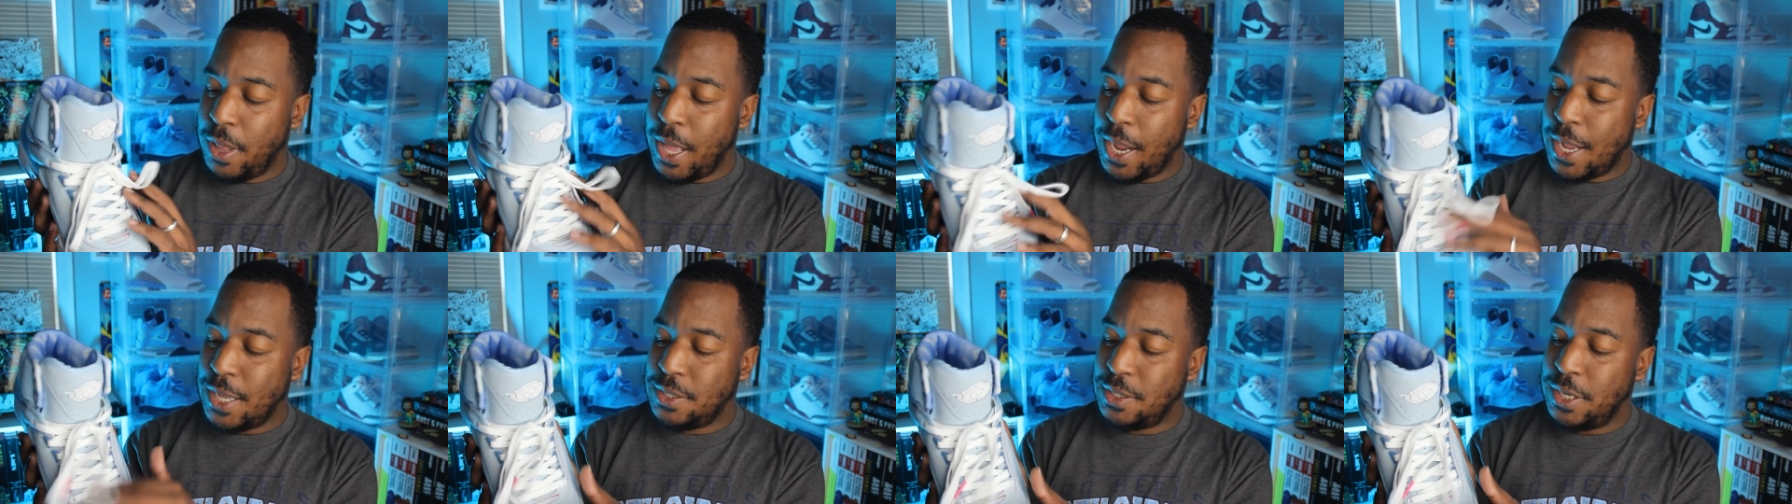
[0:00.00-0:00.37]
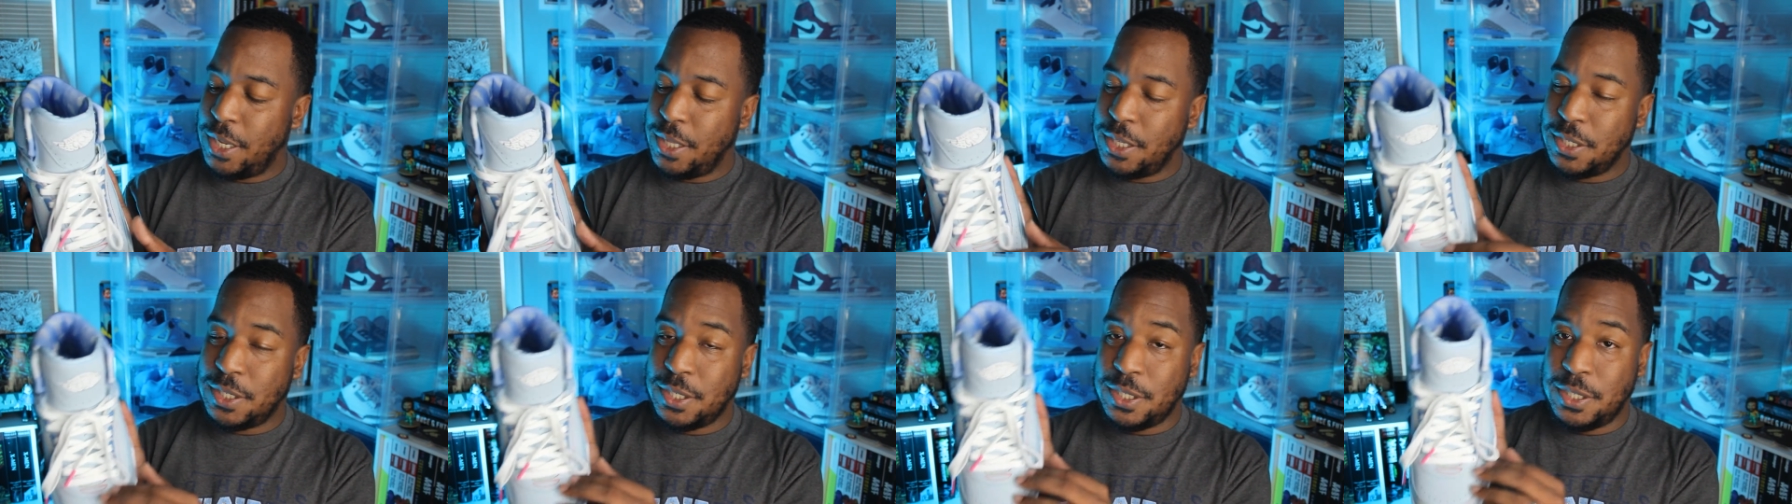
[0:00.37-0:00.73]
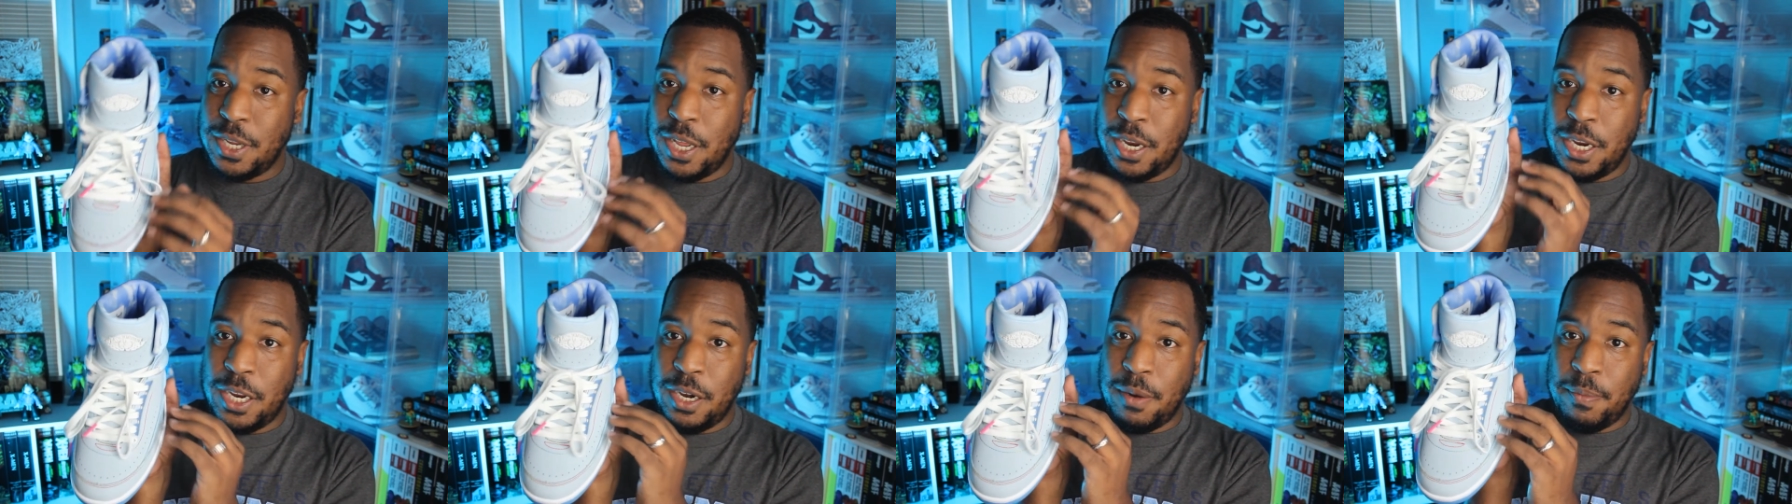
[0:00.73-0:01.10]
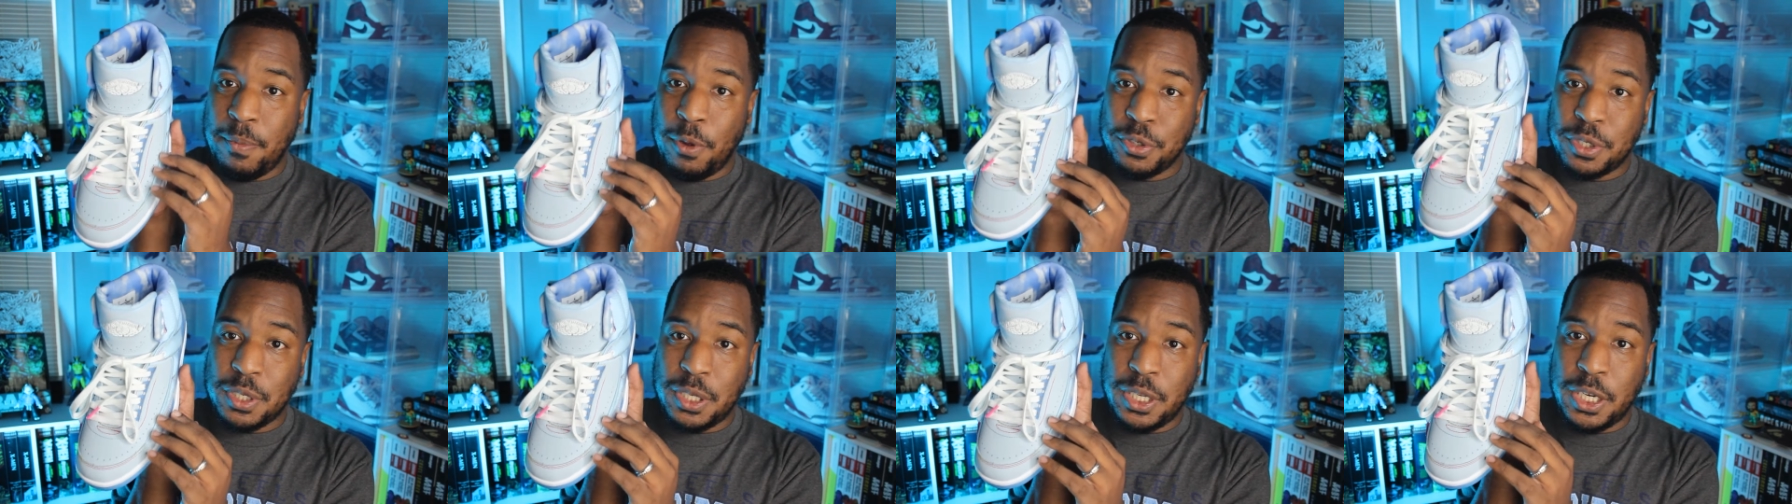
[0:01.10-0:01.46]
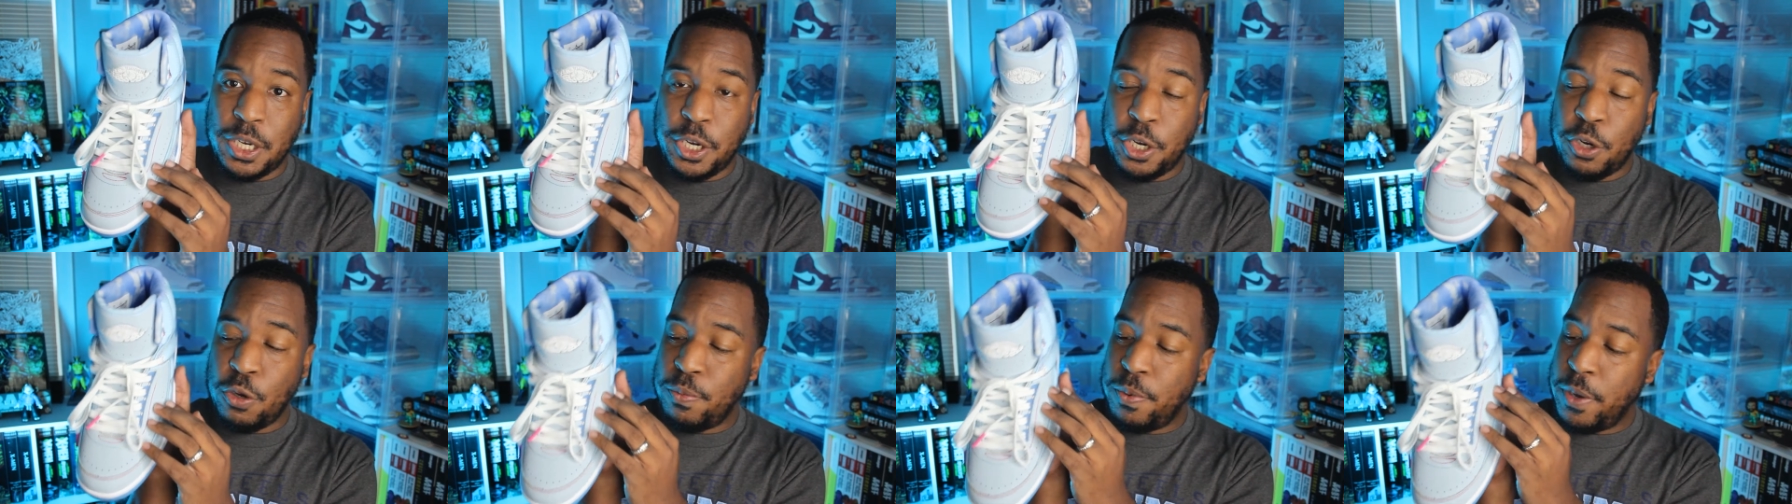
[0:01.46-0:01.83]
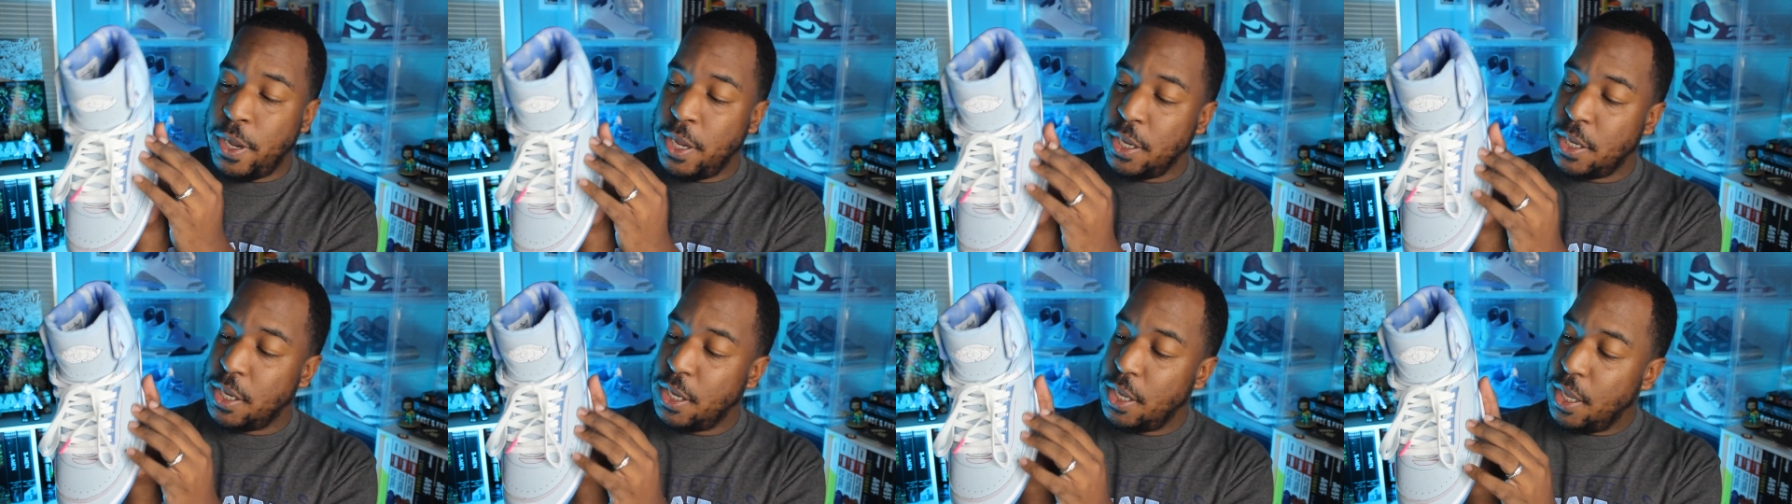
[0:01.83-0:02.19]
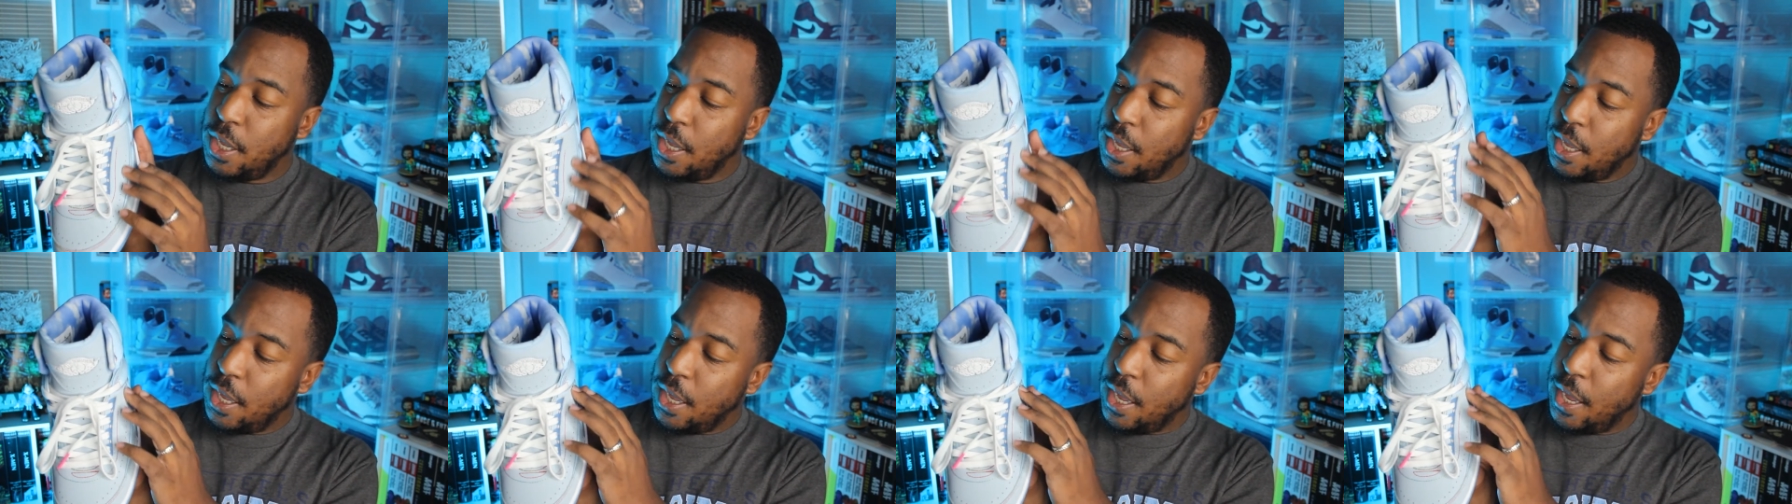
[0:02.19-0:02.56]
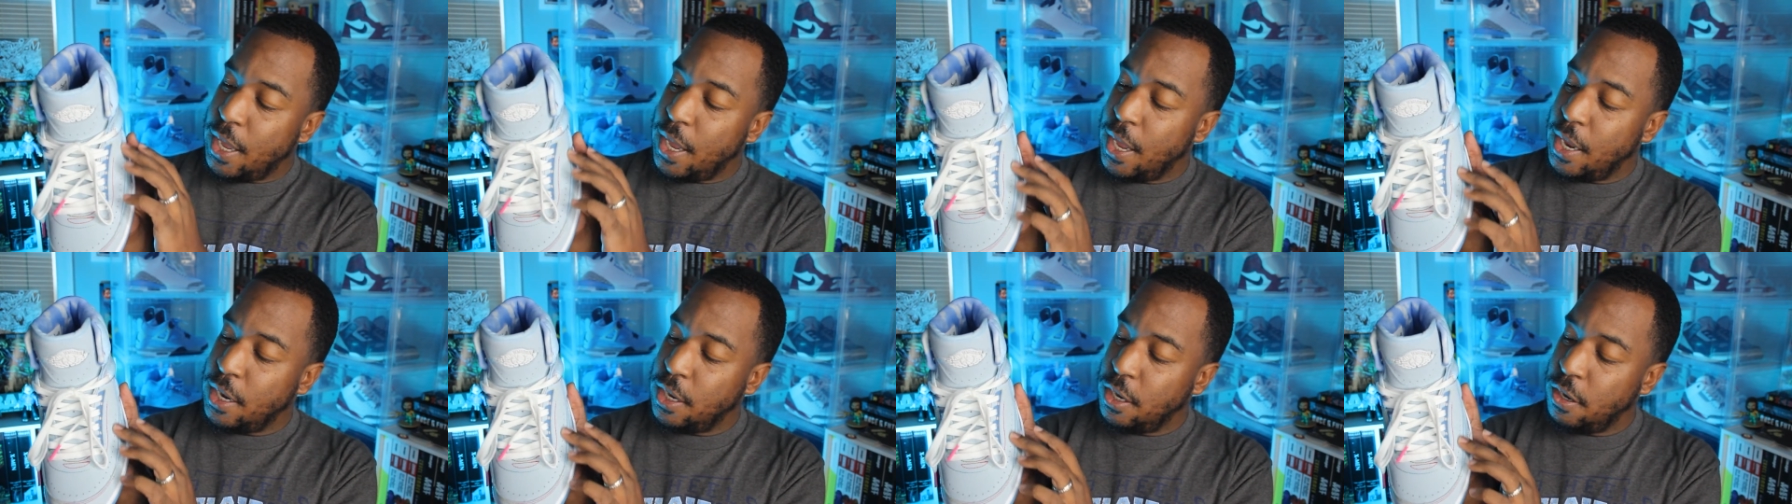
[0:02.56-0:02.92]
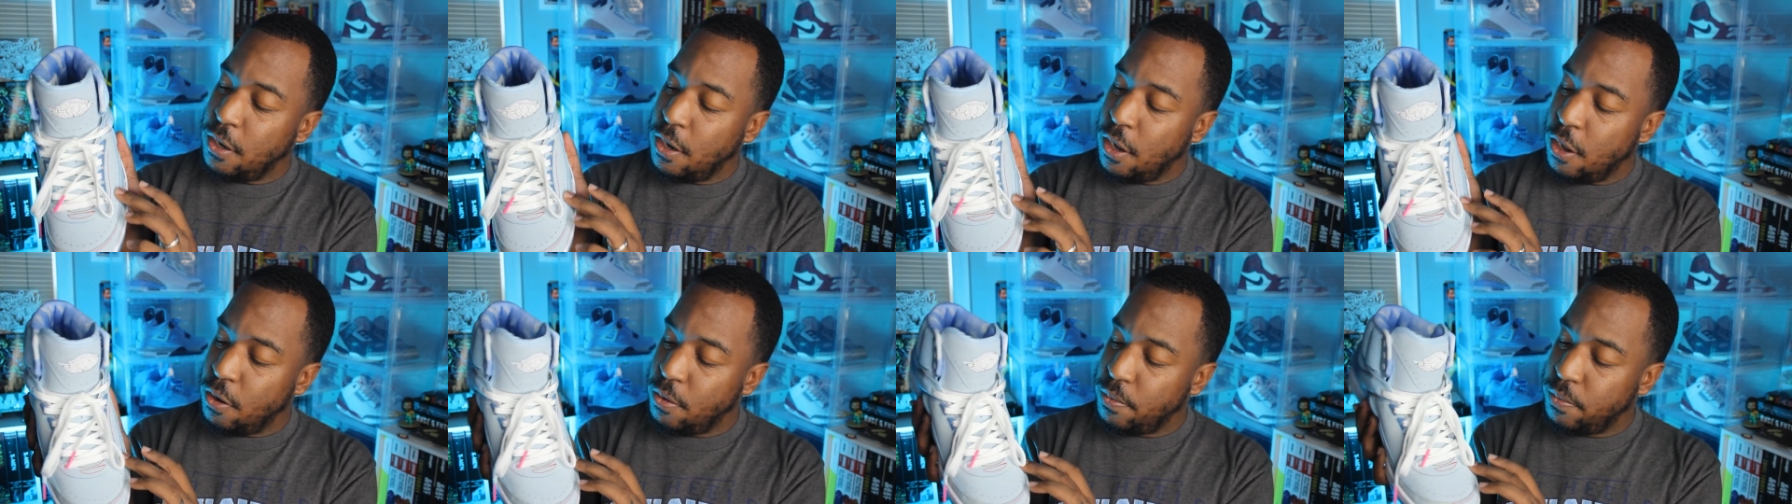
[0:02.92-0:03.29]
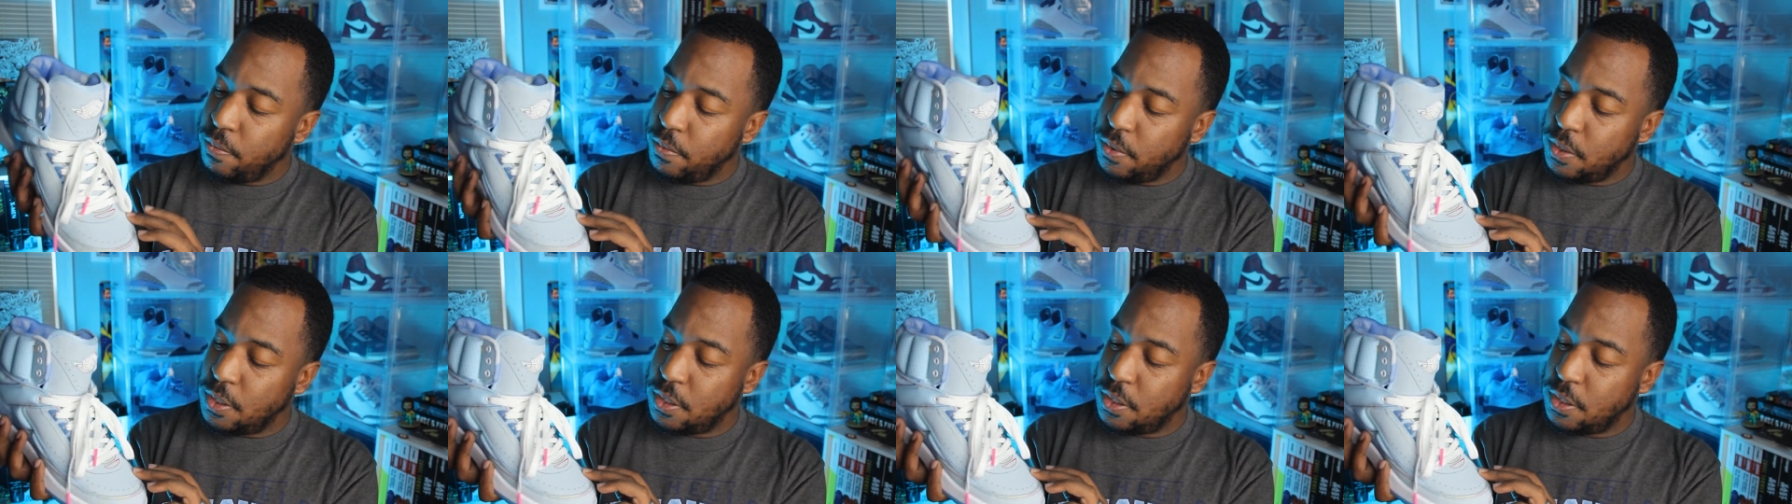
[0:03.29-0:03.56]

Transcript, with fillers: Like I said, this is done in mostly nubuck and you know,